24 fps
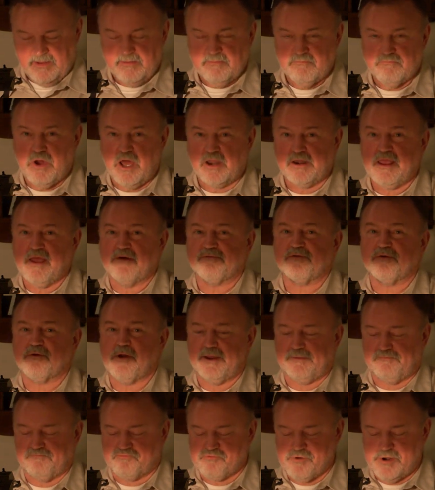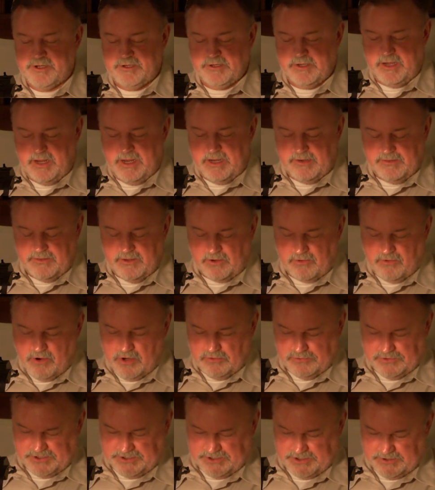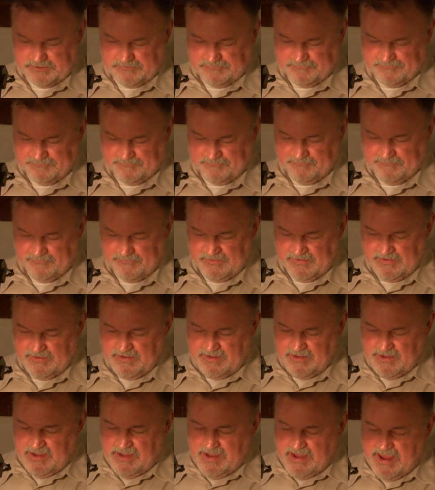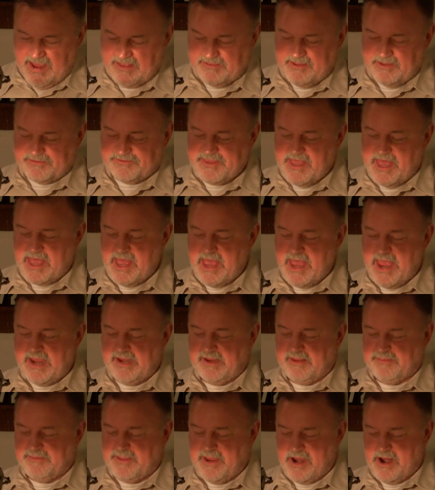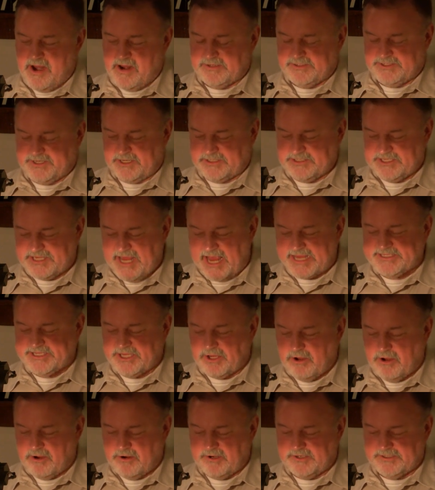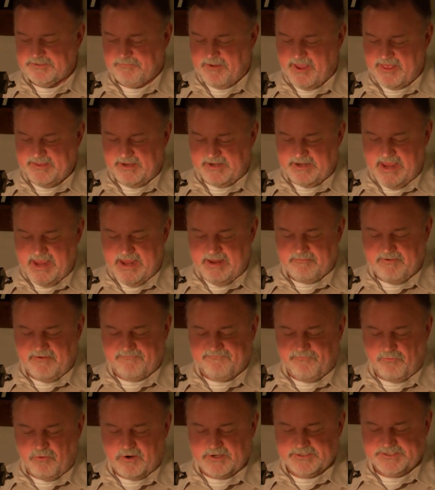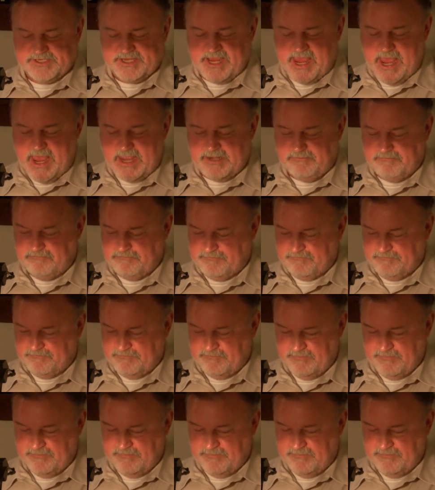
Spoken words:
money of Great Britain in the gross, and that they and their successors by the name aforesaid